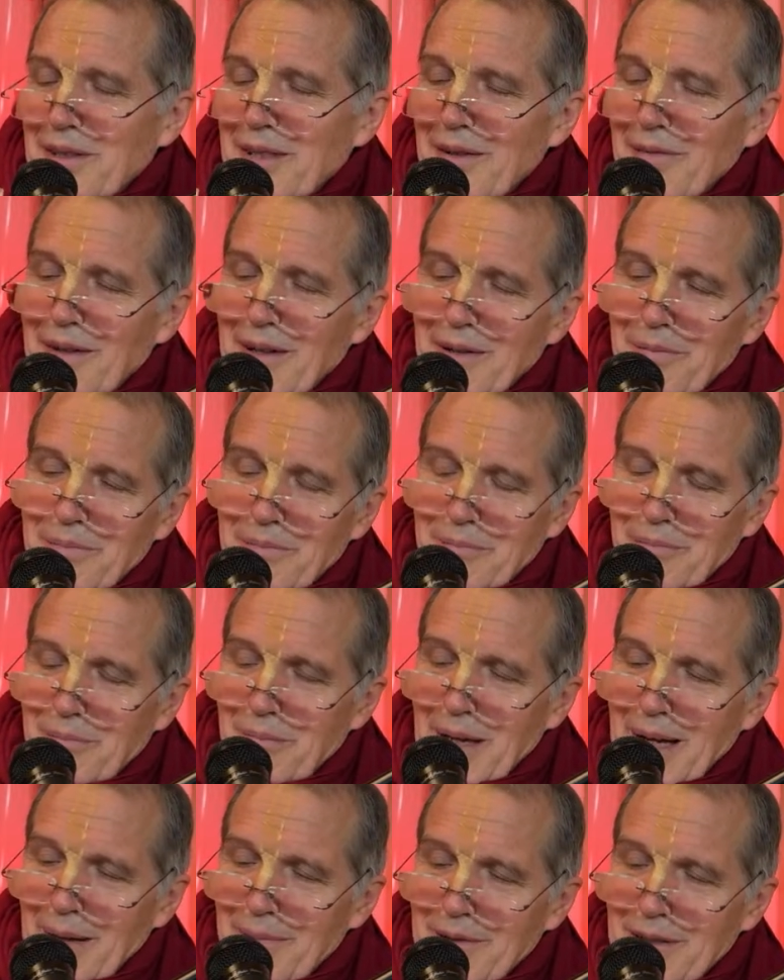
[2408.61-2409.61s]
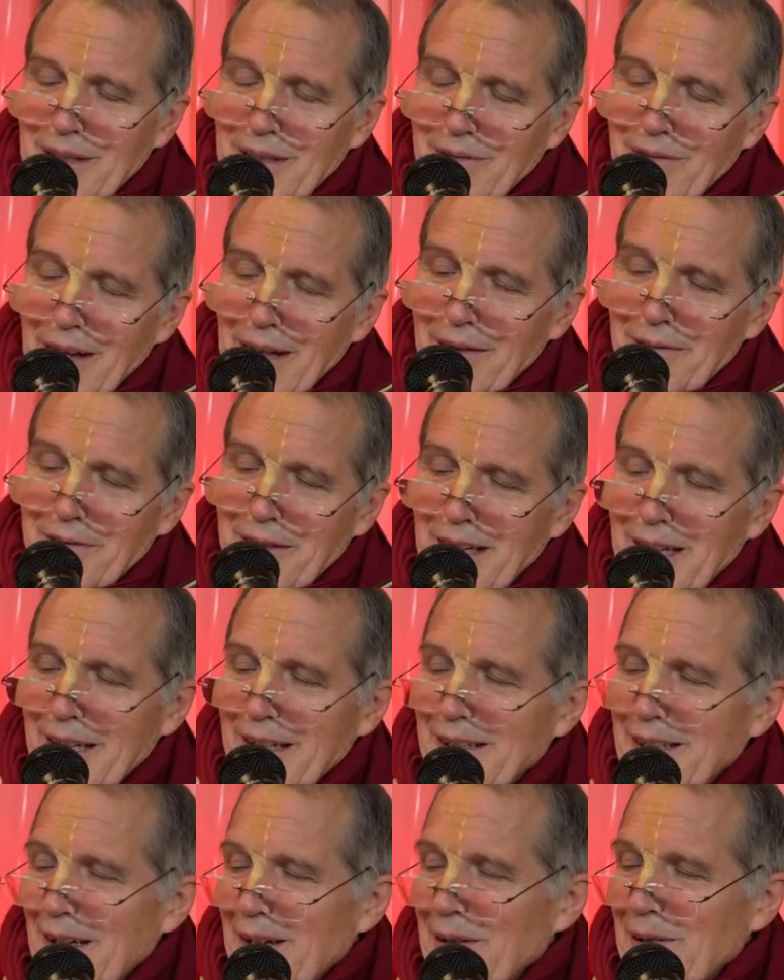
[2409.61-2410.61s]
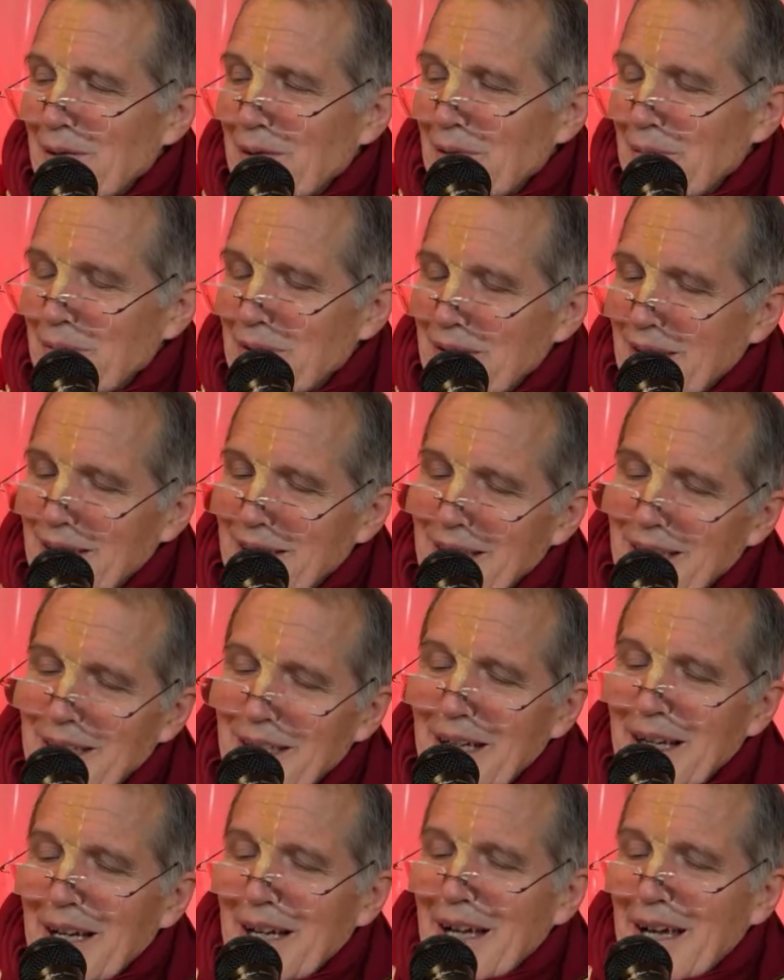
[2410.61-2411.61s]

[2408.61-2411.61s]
There were perhaps twelve kirtan groups, and he